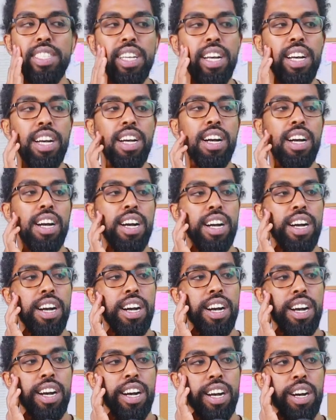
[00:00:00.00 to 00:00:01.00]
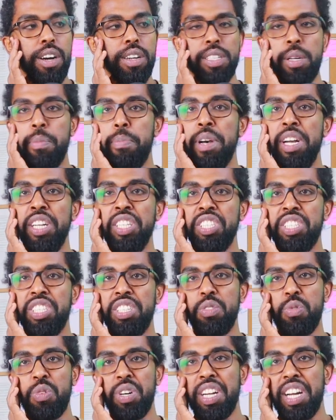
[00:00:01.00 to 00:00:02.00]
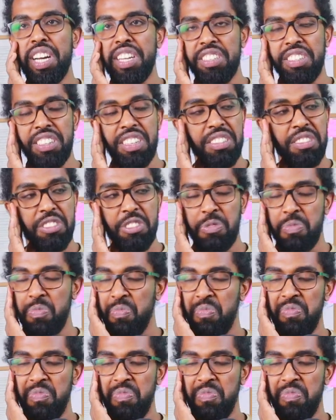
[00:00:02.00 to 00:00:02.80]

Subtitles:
The bench, 100,